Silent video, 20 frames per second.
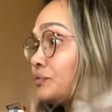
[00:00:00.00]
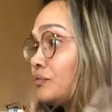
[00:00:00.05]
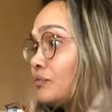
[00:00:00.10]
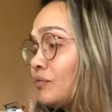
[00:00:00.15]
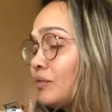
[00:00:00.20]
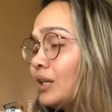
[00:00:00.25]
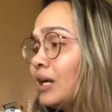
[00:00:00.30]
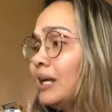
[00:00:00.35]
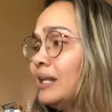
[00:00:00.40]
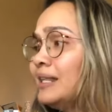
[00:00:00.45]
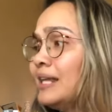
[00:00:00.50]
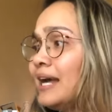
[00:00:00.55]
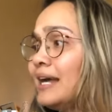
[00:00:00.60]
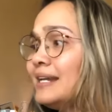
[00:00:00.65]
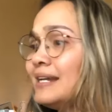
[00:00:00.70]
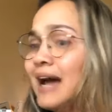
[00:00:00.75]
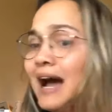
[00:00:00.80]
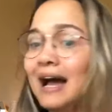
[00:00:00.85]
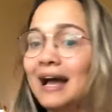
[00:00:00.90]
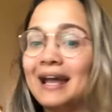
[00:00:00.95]
And then
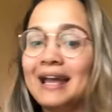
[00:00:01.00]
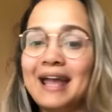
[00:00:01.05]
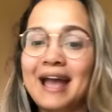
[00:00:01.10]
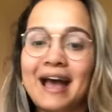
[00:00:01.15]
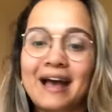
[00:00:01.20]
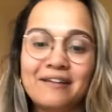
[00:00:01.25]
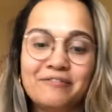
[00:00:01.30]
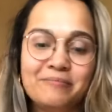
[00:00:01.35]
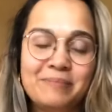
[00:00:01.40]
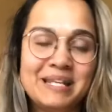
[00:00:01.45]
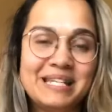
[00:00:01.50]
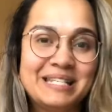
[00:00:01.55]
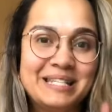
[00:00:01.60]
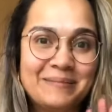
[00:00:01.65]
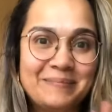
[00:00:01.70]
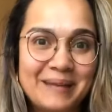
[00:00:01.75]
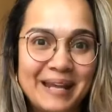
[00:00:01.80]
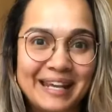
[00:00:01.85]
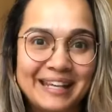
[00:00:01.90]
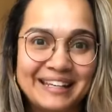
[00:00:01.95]
I have been
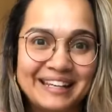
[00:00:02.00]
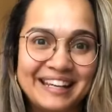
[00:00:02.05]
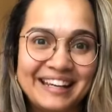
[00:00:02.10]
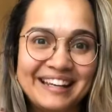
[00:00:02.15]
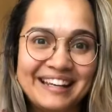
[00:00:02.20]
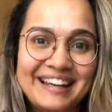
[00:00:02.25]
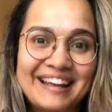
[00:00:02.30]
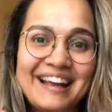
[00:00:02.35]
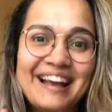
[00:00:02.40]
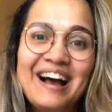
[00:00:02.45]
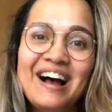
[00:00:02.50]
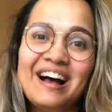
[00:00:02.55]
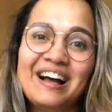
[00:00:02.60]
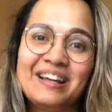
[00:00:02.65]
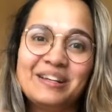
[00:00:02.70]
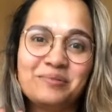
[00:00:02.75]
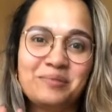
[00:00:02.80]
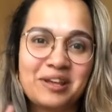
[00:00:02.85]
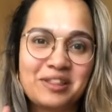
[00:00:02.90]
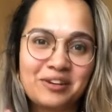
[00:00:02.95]
debating
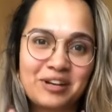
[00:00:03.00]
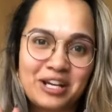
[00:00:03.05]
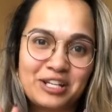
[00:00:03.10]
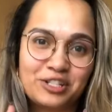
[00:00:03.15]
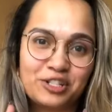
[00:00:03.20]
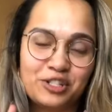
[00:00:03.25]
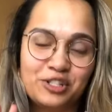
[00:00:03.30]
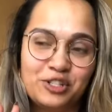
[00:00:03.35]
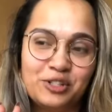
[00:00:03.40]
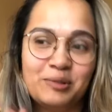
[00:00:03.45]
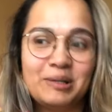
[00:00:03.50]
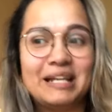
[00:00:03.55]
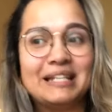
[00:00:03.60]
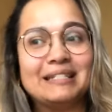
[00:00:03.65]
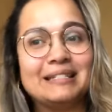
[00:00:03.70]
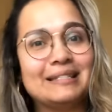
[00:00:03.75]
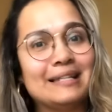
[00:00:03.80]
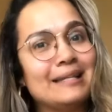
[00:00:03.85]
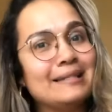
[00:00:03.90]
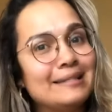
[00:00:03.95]
on whether I should do a
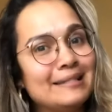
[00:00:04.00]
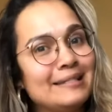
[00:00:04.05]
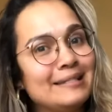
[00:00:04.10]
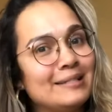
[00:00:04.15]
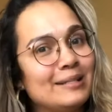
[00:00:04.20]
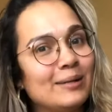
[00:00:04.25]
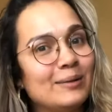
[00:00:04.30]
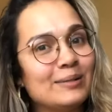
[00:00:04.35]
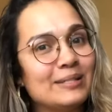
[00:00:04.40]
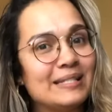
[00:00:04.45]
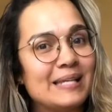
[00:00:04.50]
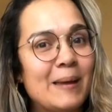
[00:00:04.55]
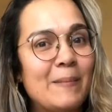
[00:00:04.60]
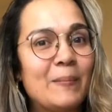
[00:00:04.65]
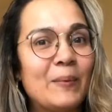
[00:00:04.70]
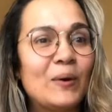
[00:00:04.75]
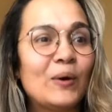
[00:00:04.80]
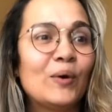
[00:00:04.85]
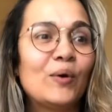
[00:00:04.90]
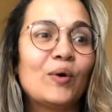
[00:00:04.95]
Scentsy Soak
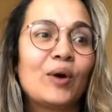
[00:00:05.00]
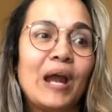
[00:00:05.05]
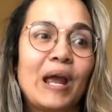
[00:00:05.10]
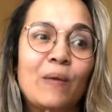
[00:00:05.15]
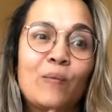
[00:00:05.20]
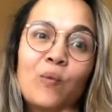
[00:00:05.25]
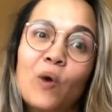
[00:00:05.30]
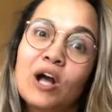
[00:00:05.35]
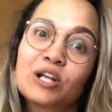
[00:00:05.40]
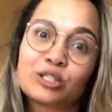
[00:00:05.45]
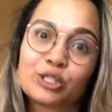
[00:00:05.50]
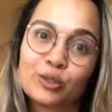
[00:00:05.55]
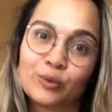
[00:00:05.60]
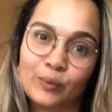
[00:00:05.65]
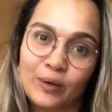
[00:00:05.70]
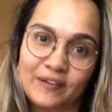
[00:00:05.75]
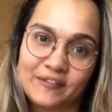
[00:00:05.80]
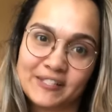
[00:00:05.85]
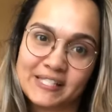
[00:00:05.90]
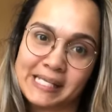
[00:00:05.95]
sample or a Washer
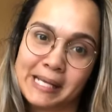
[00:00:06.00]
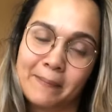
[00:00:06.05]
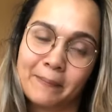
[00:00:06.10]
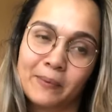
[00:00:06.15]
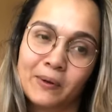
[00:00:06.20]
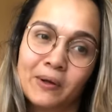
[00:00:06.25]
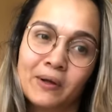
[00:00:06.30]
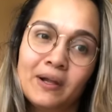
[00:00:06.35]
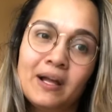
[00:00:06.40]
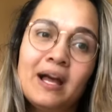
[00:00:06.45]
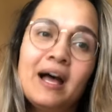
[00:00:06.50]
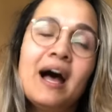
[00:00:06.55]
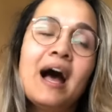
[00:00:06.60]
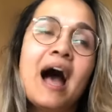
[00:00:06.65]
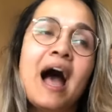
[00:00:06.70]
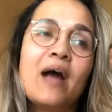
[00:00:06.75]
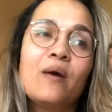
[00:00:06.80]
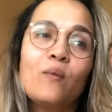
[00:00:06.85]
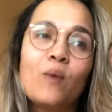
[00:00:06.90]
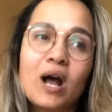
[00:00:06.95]
Whiff sample.
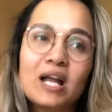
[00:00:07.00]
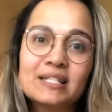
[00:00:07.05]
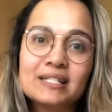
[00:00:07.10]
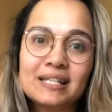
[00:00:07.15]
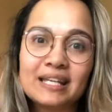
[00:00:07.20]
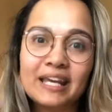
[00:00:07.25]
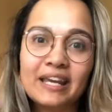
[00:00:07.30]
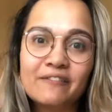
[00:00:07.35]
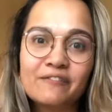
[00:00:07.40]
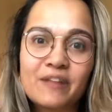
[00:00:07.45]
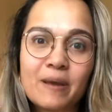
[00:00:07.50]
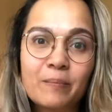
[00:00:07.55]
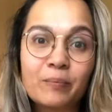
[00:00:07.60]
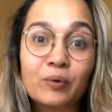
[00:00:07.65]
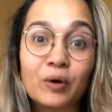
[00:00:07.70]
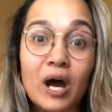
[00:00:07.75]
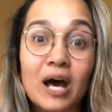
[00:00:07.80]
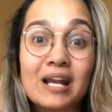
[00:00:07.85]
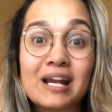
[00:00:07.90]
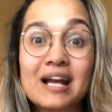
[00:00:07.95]
I want to give them
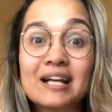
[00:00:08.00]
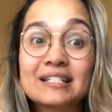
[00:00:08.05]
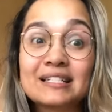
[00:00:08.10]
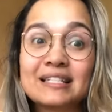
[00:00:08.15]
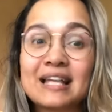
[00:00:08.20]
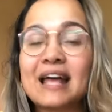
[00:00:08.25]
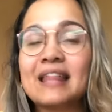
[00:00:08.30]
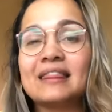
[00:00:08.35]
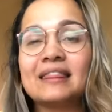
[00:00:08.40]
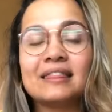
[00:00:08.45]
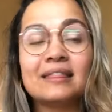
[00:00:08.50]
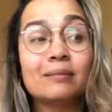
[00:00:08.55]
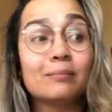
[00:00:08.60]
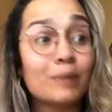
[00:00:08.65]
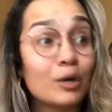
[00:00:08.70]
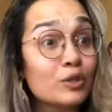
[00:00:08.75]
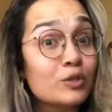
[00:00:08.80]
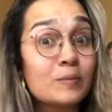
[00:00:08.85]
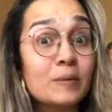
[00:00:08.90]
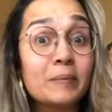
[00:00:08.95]
products that
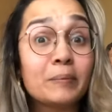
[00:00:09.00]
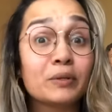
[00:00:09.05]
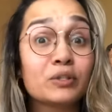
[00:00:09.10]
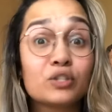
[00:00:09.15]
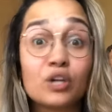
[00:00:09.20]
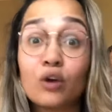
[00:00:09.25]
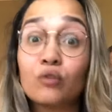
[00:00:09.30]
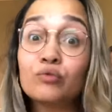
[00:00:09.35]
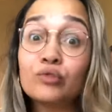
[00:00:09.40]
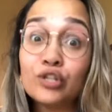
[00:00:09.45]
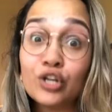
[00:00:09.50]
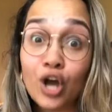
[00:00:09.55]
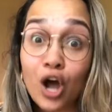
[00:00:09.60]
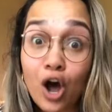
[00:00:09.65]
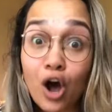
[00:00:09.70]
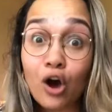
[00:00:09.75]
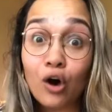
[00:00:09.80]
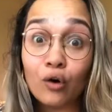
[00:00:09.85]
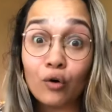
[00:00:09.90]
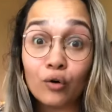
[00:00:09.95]
most people don't
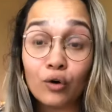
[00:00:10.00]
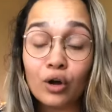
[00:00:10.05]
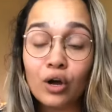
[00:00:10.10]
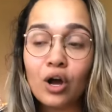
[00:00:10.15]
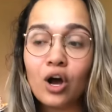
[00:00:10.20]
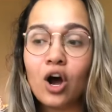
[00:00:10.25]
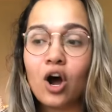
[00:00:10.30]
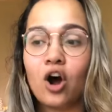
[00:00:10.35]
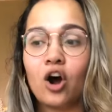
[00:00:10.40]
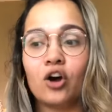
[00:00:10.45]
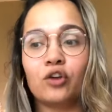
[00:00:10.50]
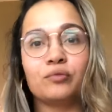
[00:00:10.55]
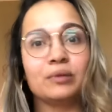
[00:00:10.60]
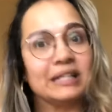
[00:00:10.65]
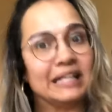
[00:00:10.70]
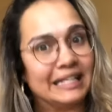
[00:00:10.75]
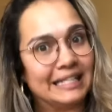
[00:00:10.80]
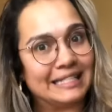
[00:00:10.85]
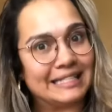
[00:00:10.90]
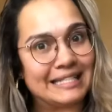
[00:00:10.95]
know are
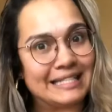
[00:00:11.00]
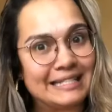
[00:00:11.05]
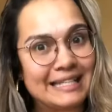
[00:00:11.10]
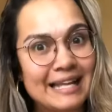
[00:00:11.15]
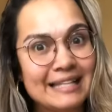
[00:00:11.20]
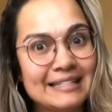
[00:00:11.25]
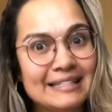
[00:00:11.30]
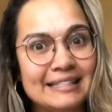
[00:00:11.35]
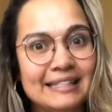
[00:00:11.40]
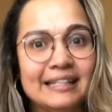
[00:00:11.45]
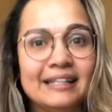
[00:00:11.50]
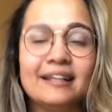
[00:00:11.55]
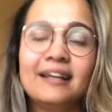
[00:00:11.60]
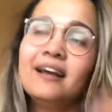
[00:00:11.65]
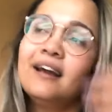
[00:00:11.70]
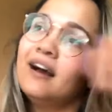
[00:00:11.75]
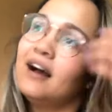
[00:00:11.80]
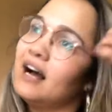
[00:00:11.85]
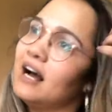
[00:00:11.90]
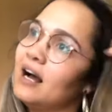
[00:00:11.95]
related to Scentsy.
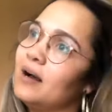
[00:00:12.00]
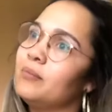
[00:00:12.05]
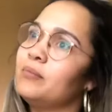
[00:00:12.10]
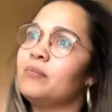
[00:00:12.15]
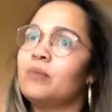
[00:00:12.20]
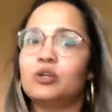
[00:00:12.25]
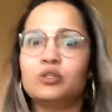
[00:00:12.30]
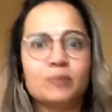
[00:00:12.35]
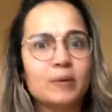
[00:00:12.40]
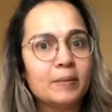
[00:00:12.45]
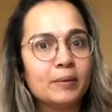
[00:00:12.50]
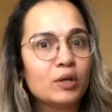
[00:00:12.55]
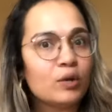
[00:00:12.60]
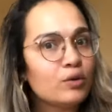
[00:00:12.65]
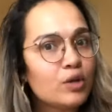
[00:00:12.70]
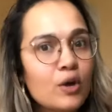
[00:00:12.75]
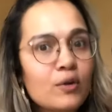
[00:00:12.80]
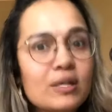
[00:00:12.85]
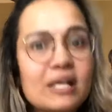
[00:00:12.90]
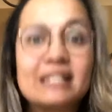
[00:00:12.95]
Most people don't
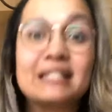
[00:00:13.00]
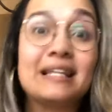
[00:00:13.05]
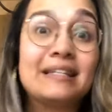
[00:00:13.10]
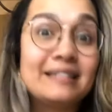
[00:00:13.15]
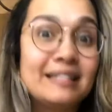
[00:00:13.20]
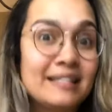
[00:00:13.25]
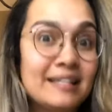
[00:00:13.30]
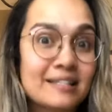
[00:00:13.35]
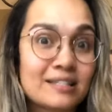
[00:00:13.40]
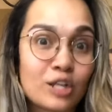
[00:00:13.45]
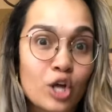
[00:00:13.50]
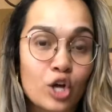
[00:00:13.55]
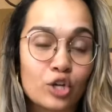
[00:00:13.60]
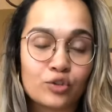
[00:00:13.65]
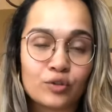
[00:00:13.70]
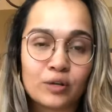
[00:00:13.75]
know that Scentsy does laundry.